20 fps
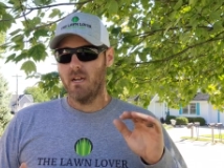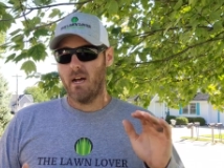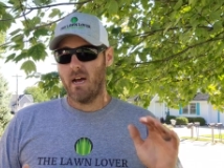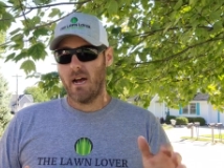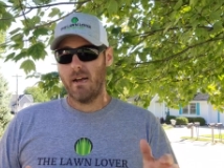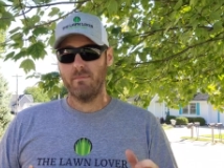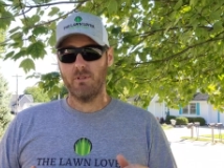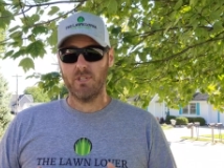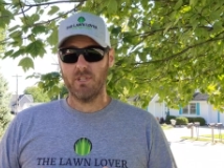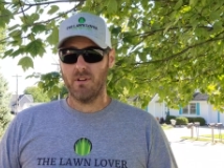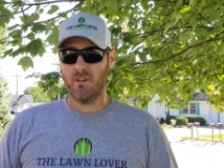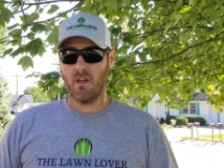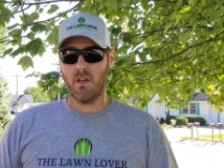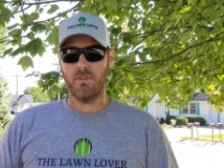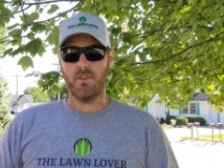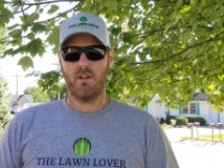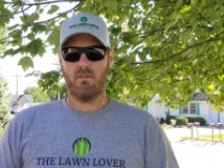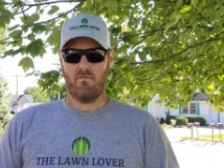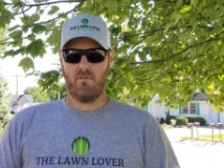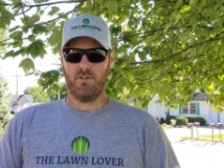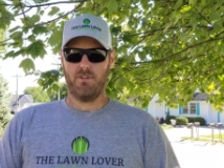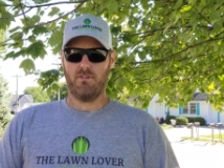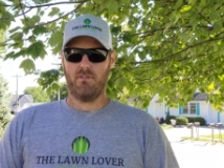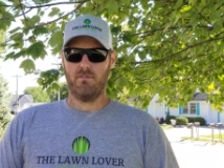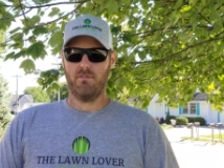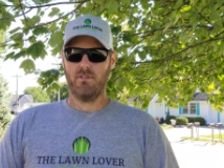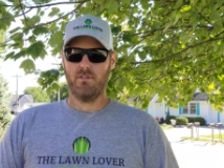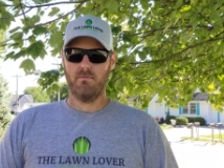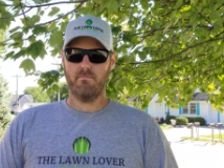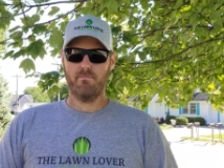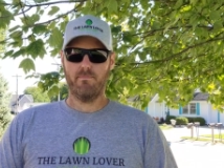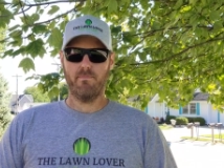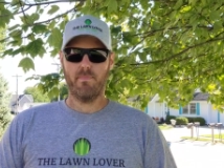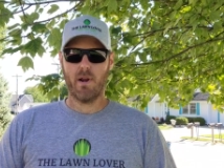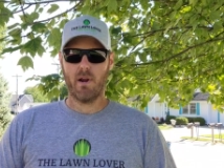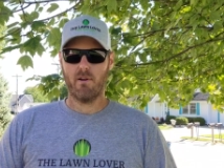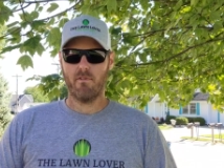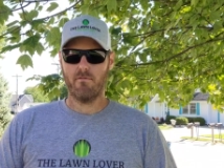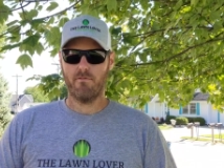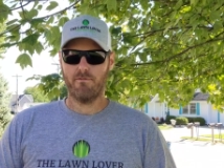I'm still on the original
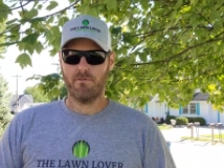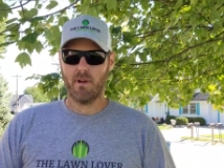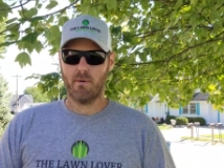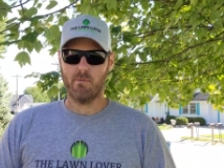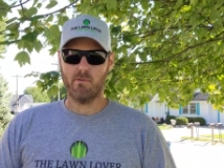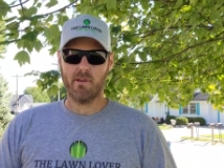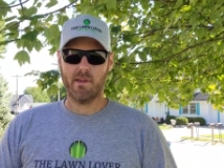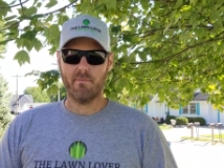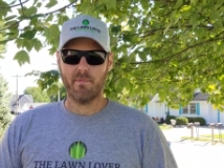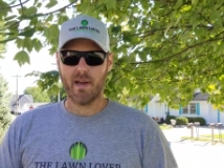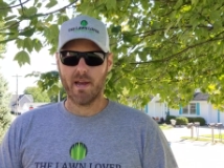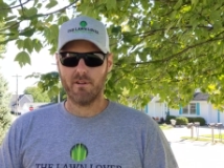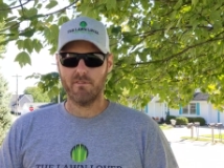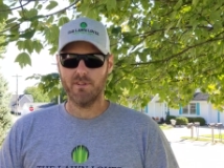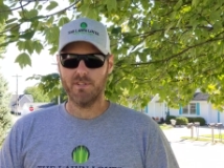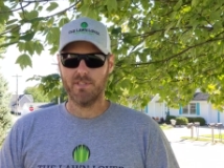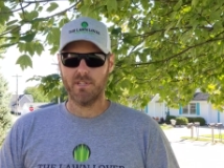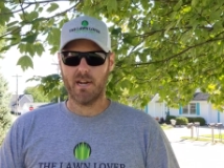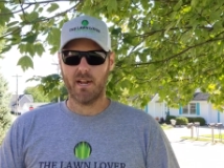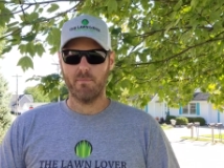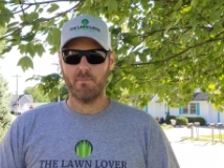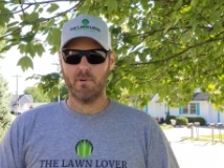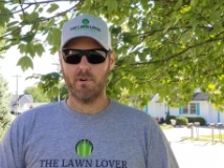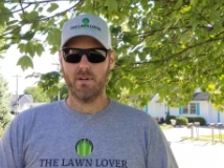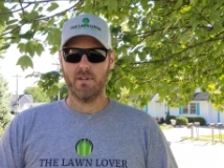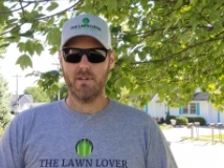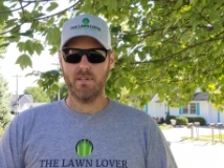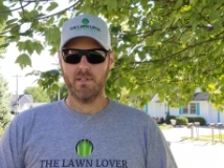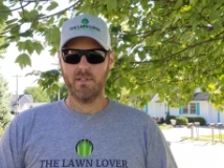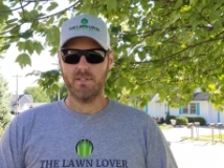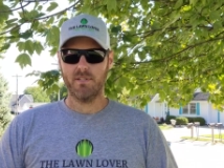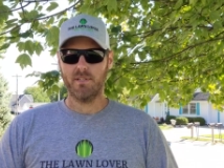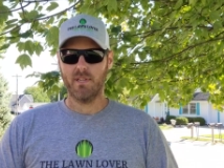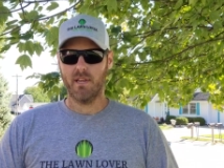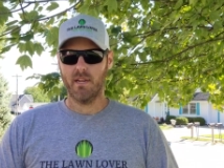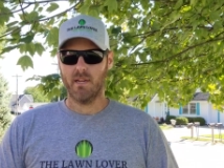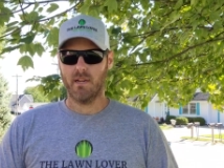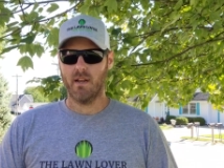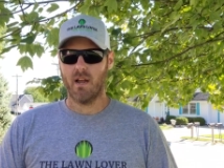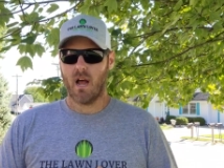pair of AA batteries that I put into this
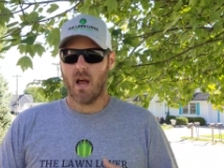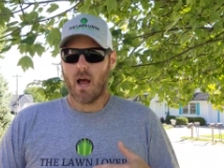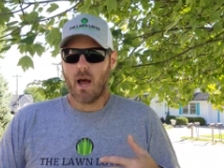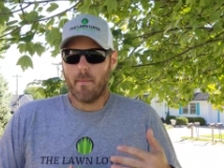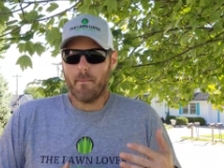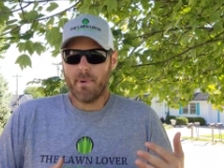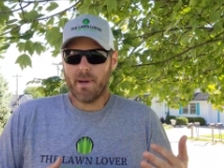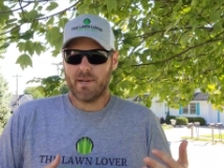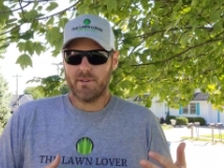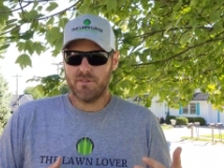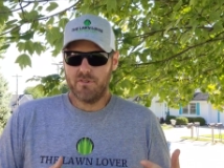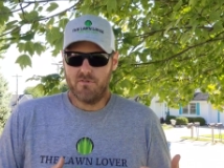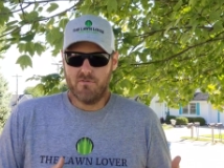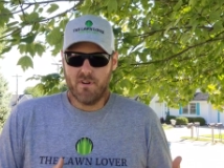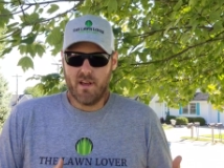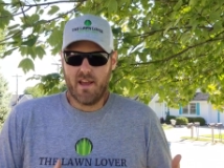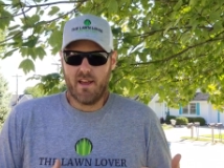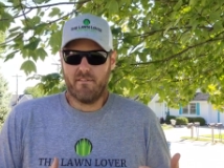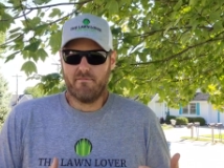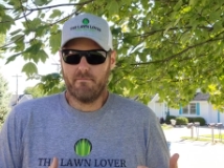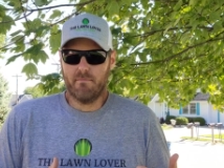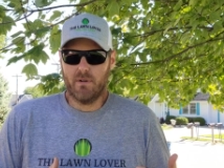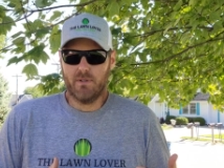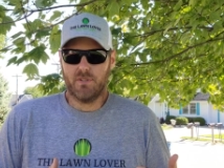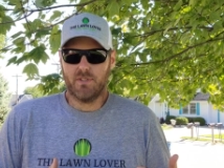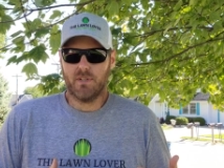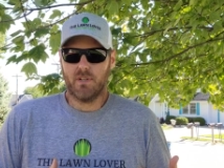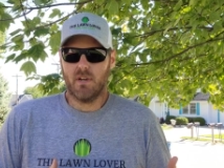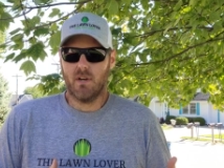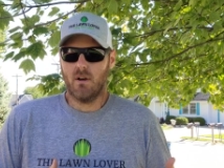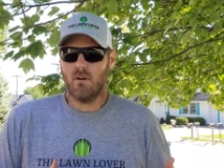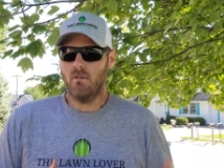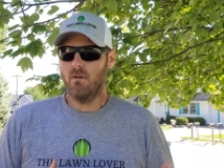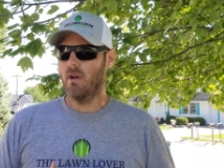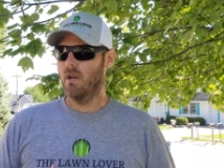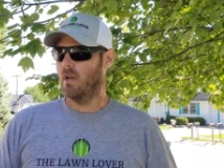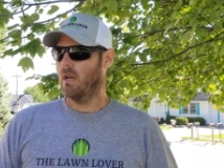thing about 2.5 months ago.